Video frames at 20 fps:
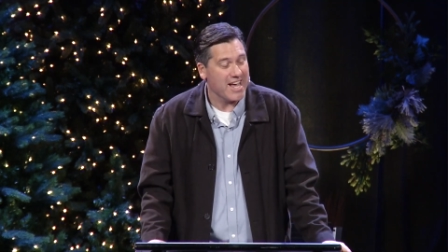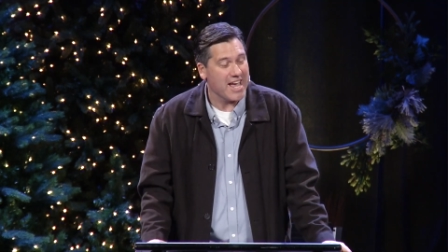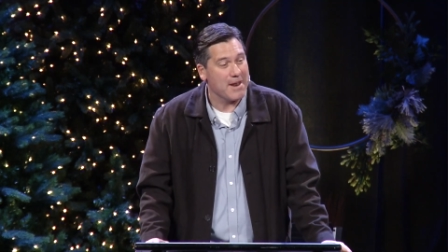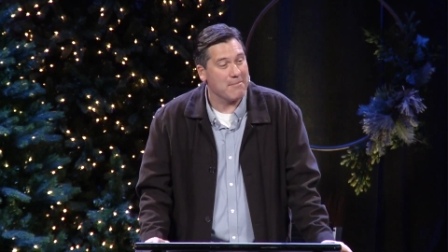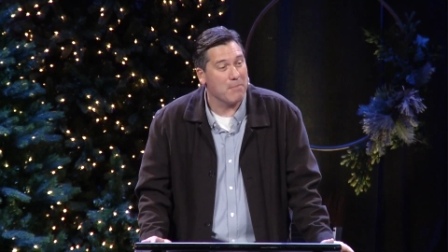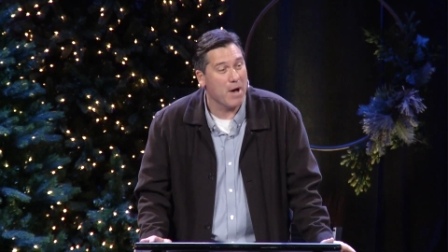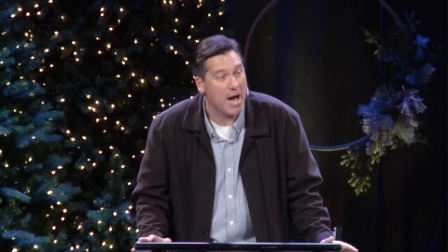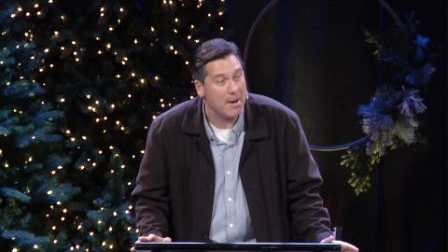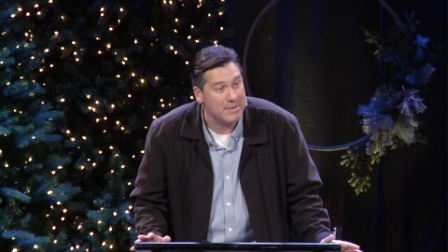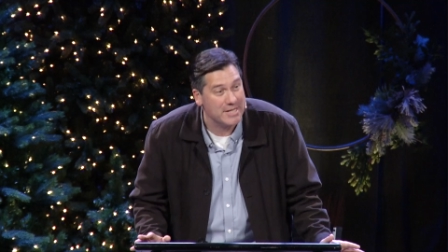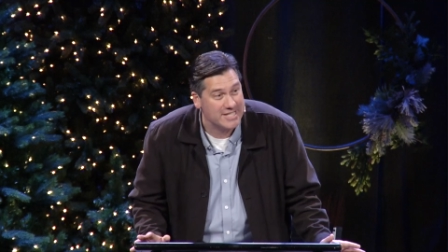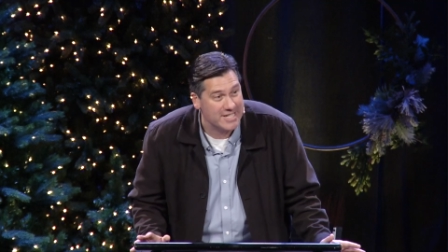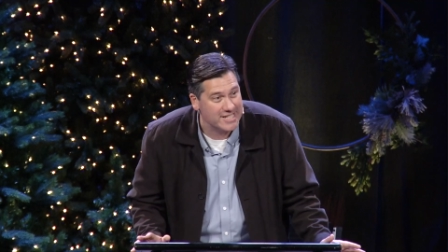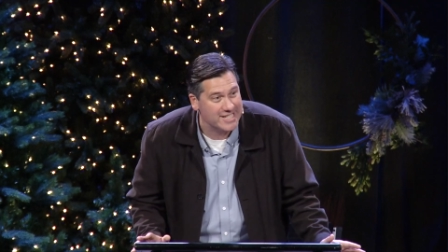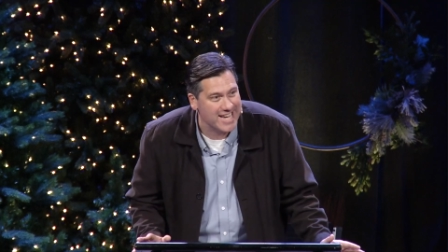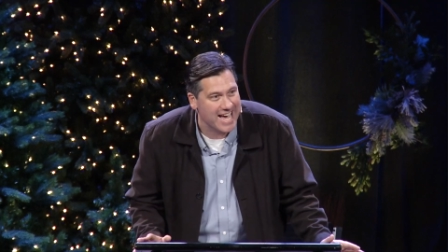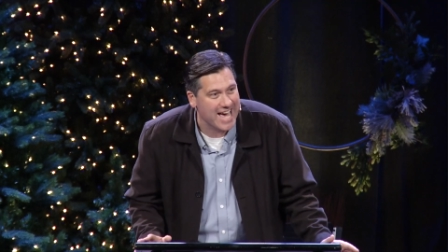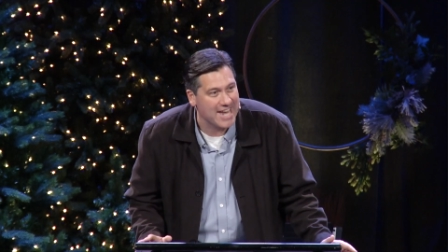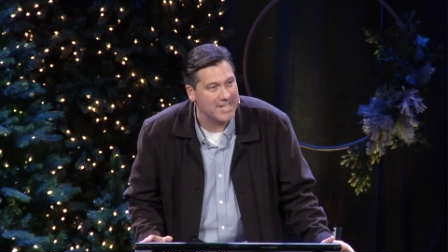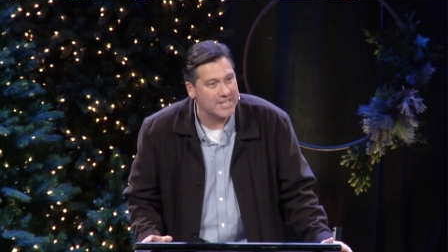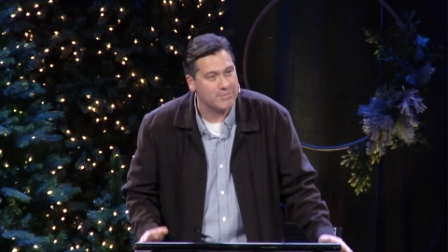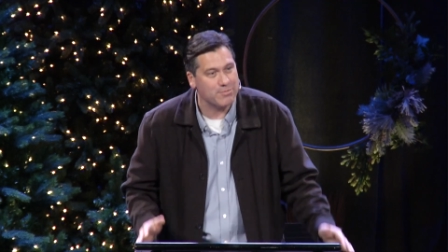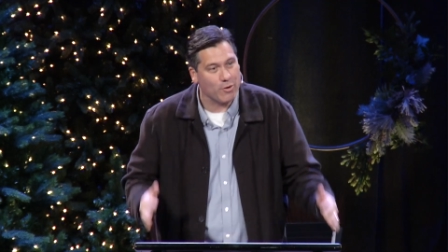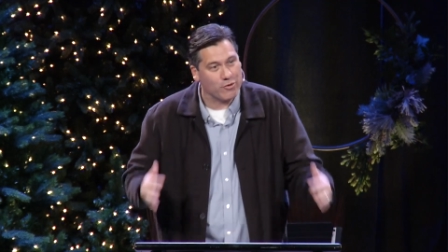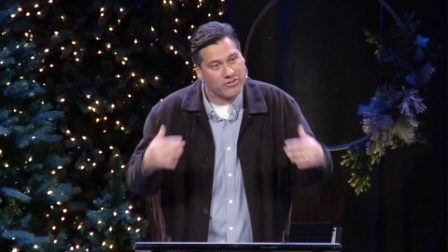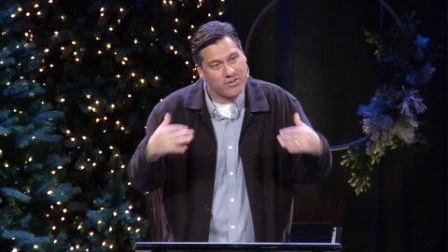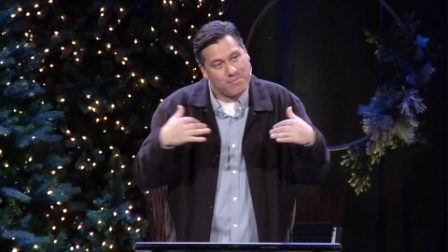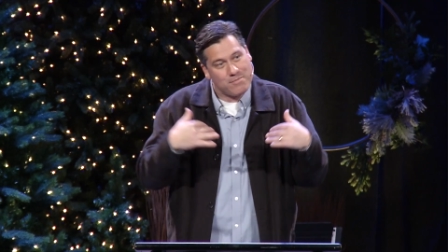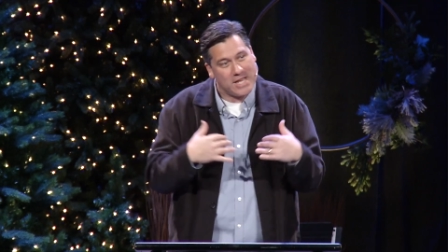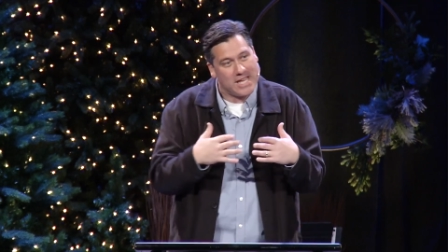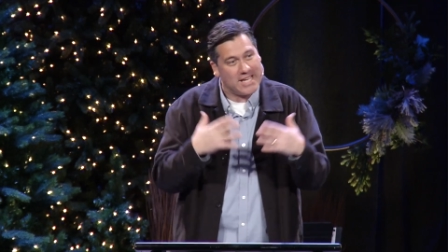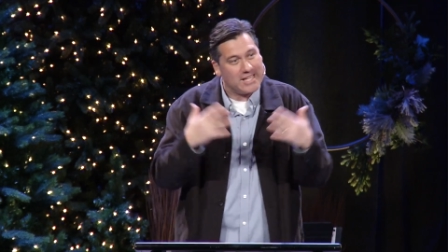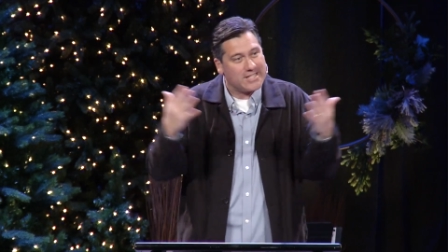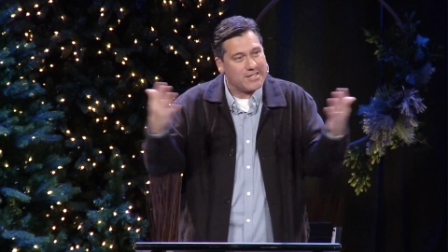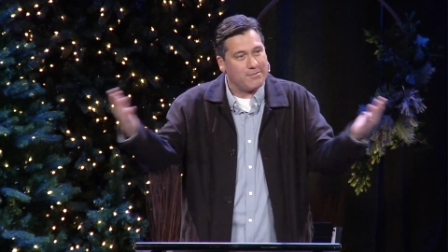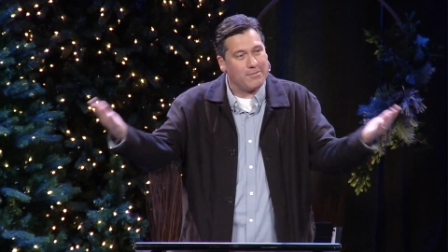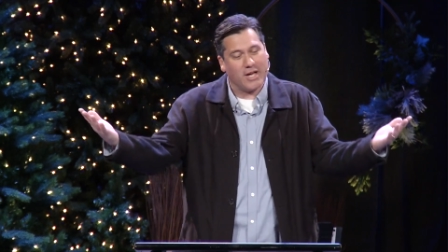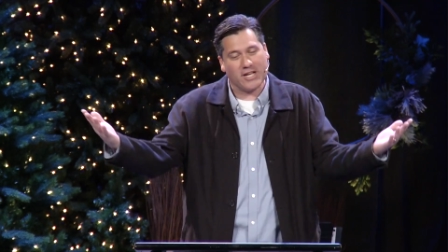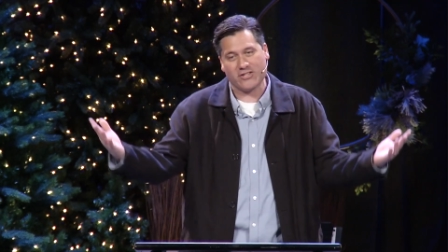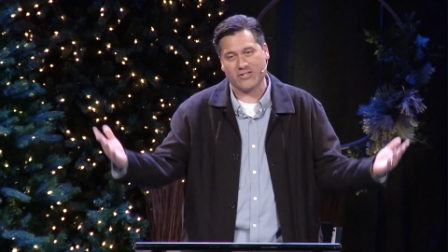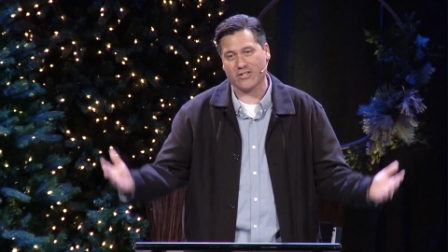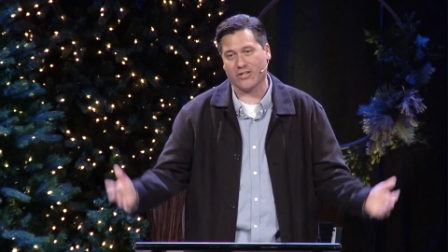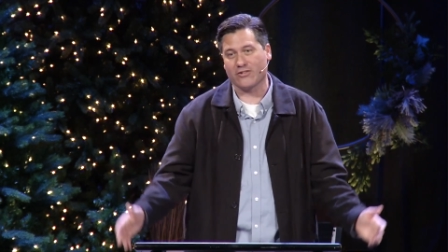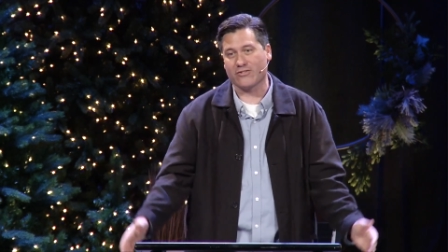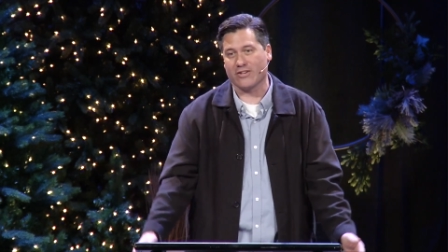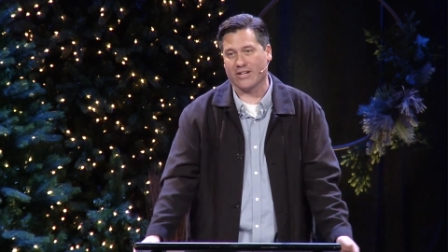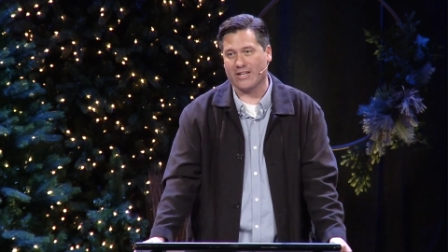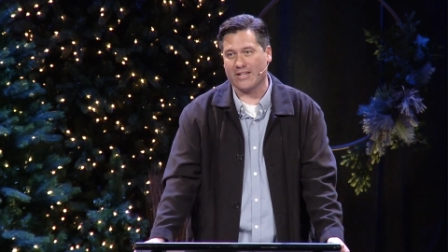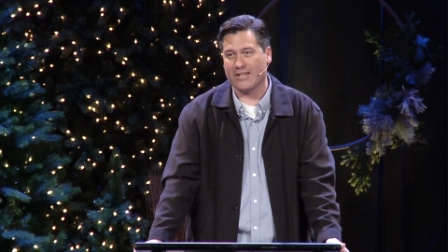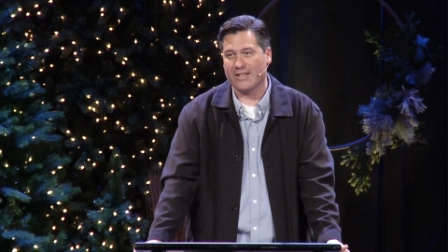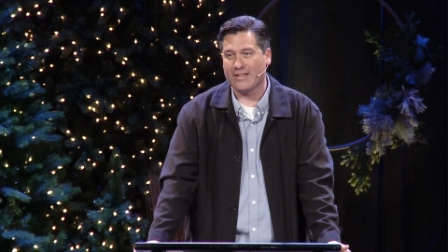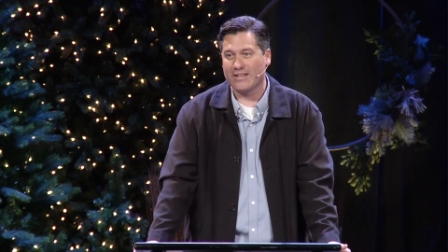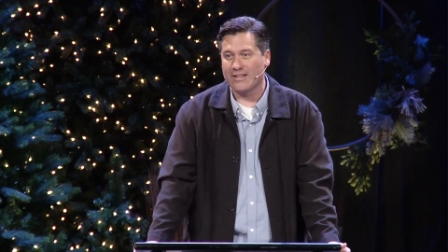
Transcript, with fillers: and mommies and daddies, both to me and to my children.